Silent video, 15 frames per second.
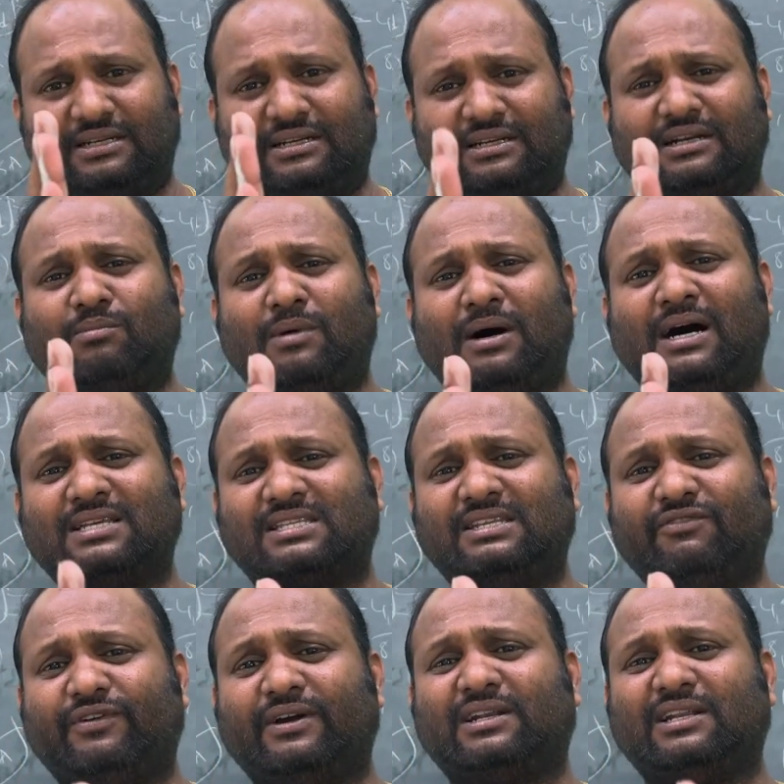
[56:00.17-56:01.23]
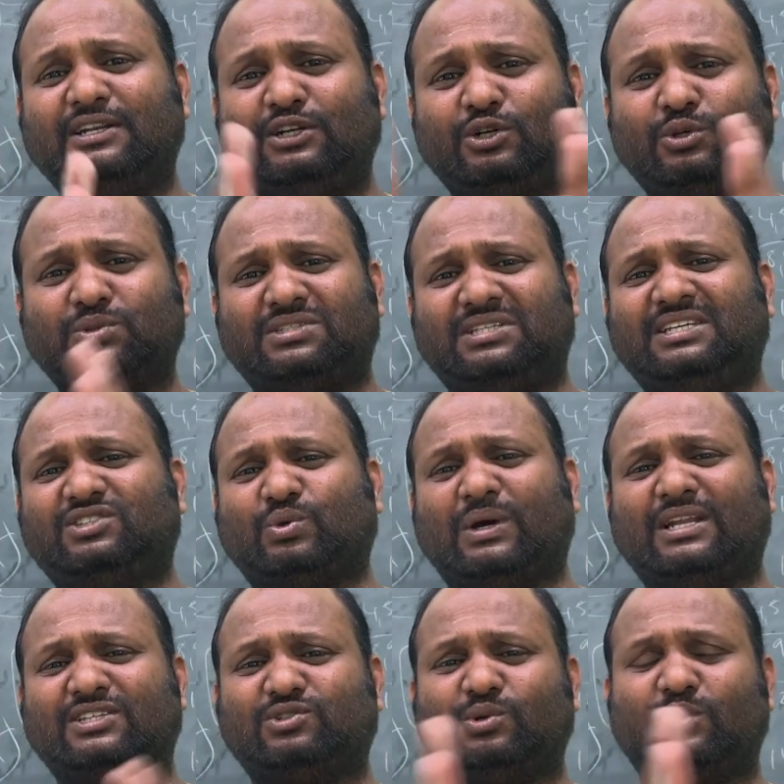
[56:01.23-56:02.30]
mass defect into c
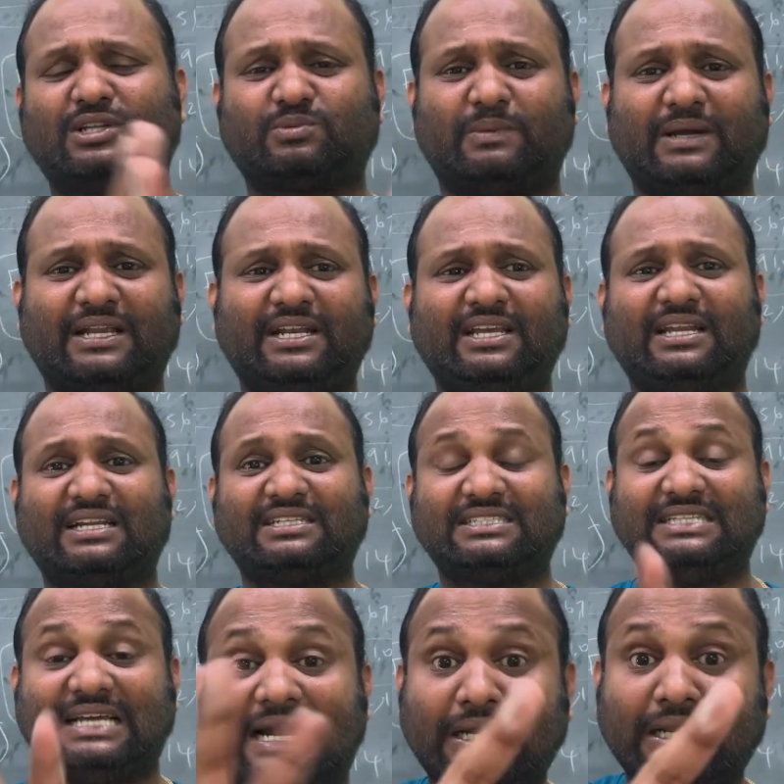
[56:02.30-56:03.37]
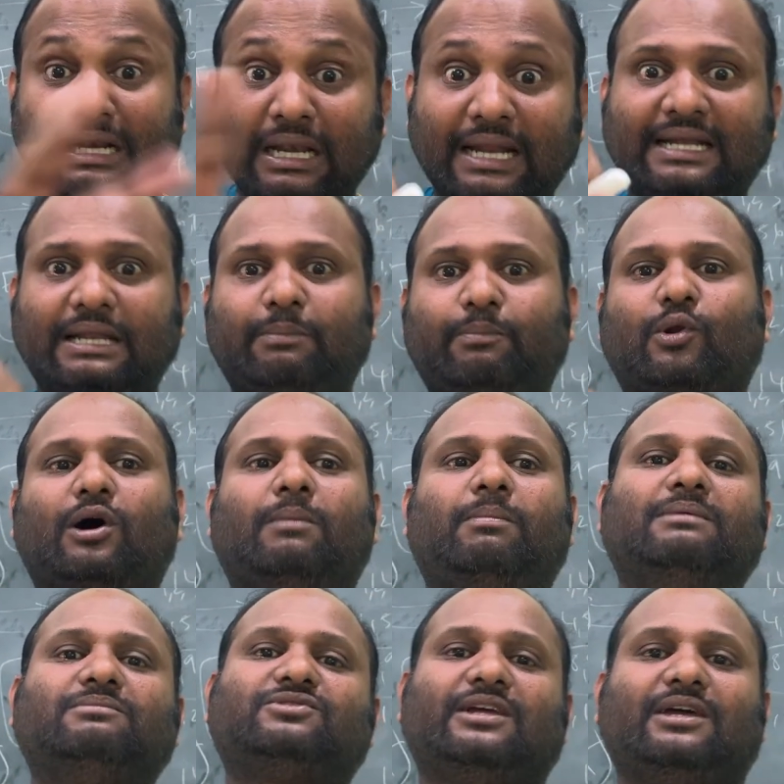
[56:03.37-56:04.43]
square is known as binding energy. That related
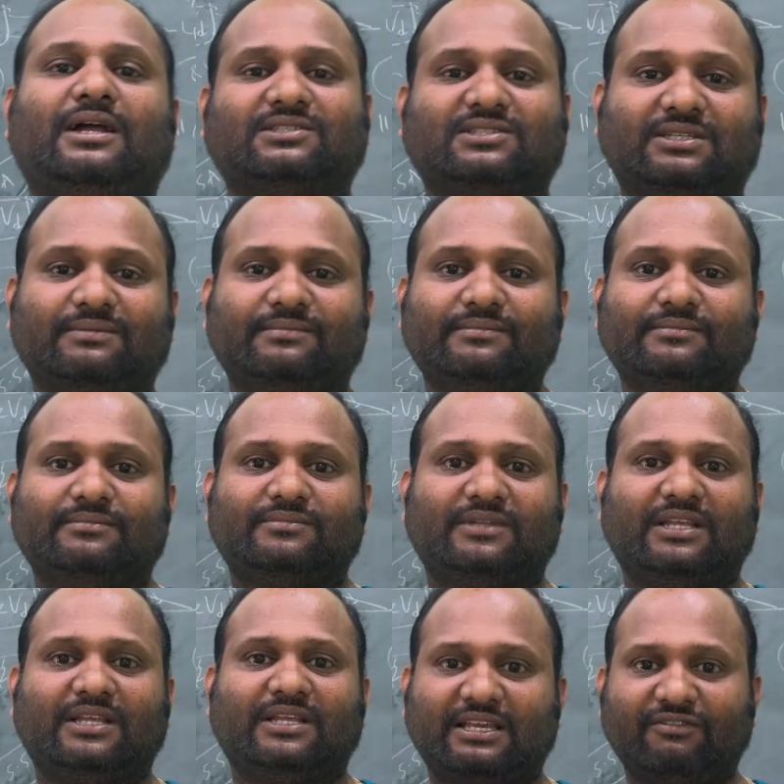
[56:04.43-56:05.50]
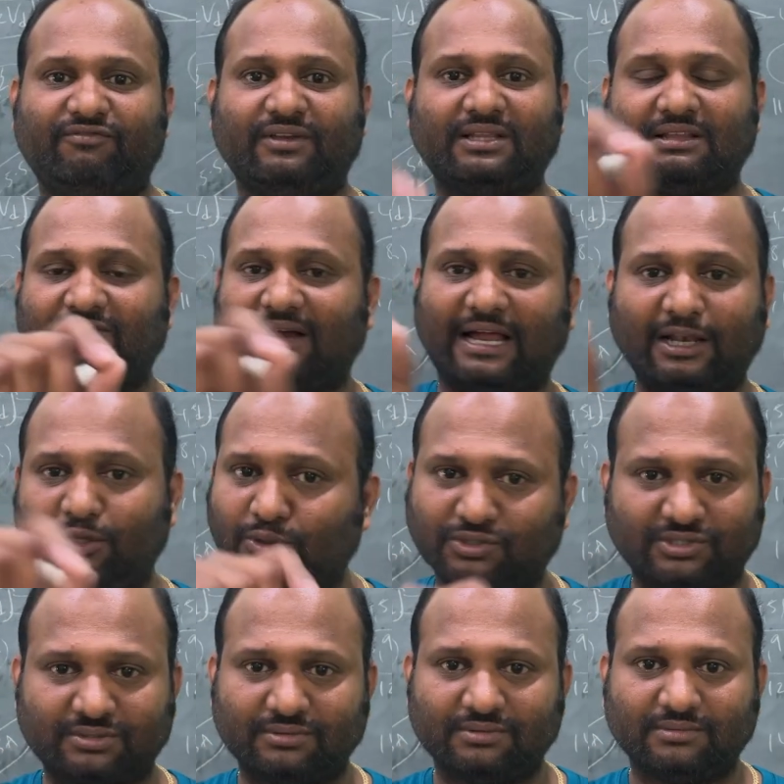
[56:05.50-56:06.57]
problems they are asking. They are giving the
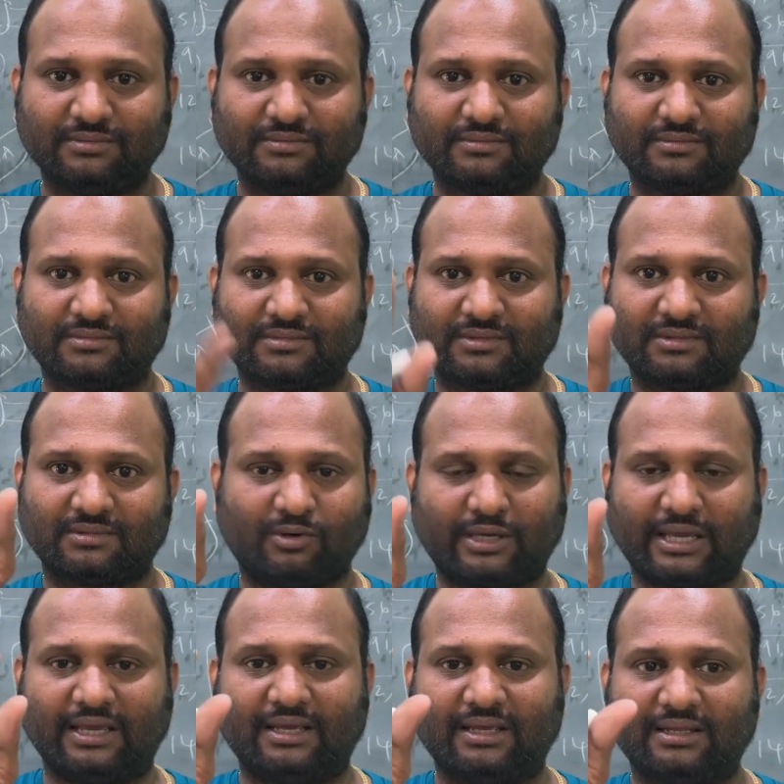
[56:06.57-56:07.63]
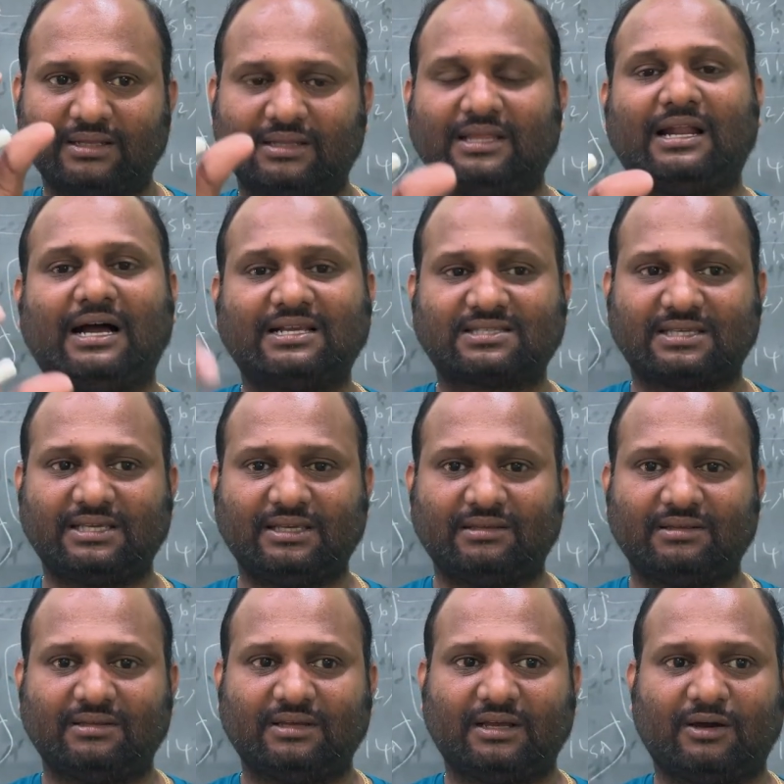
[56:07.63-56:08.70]
values. Okay, they are
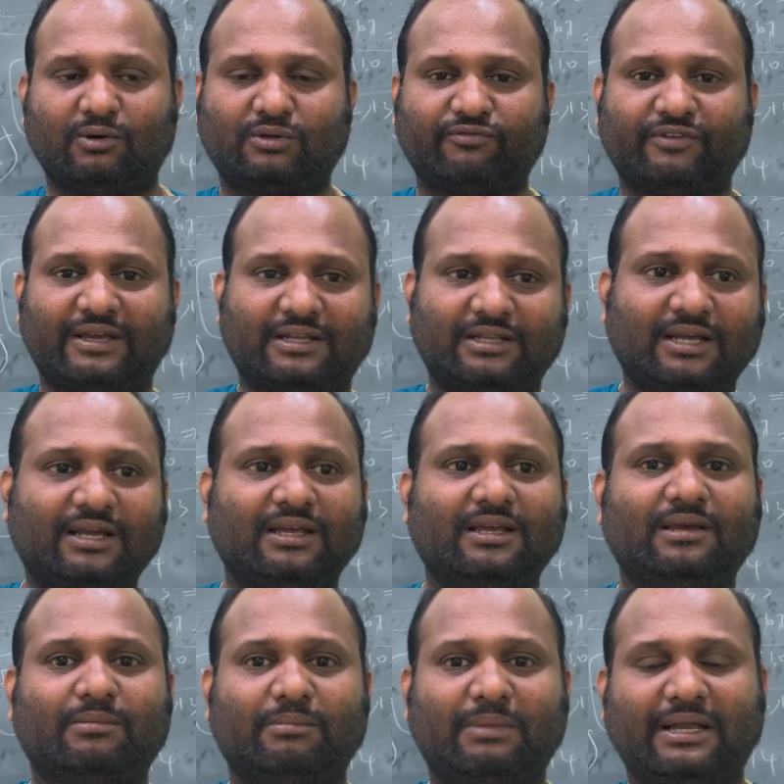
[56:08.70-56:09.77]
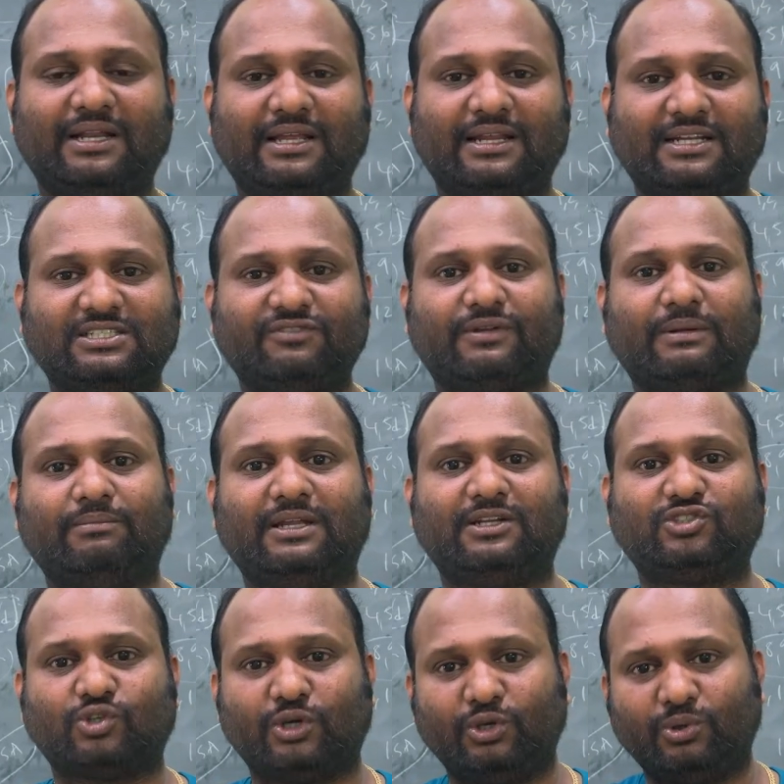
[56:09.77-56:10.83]
asking how to find the binding energy from that.
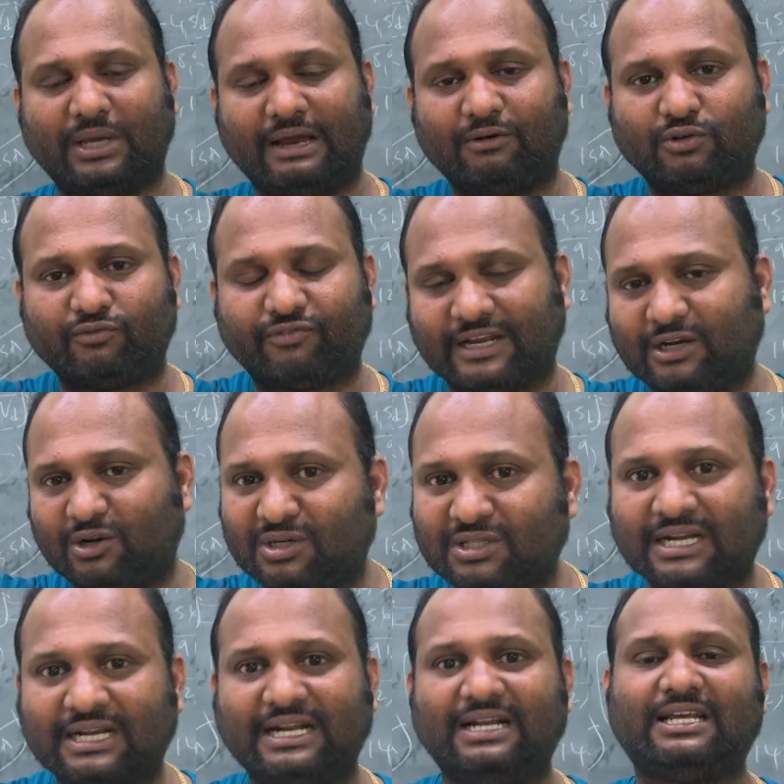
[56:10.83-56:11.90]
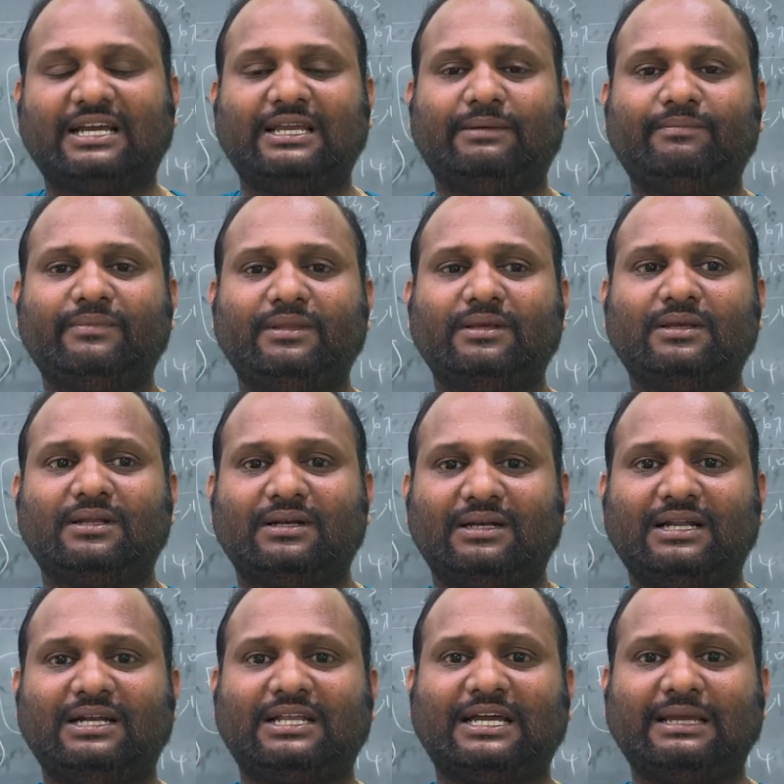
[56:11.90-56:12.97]
So you have to find out the delta m.
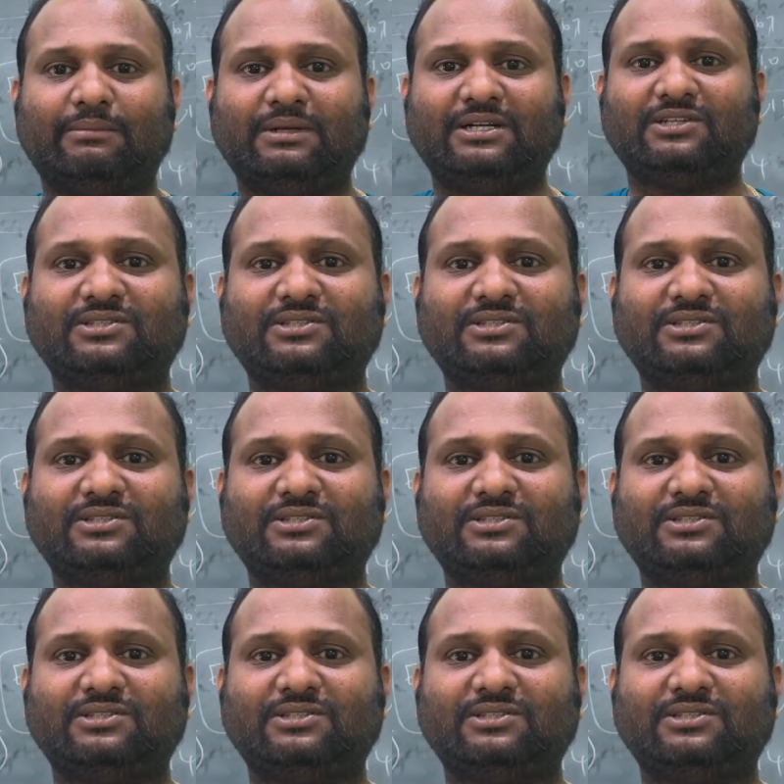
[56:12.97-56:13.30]
Delta m into